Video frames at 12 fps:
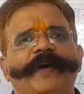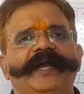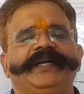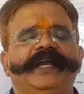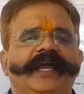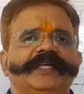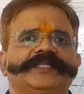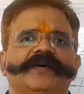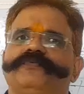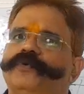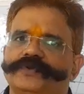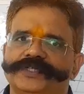magnetic lines
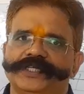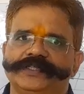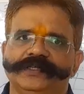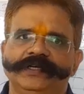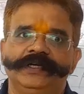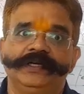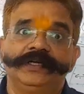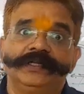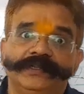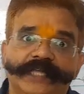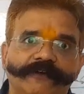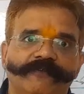of forces.
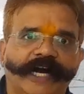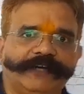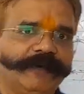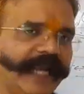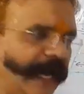Then what will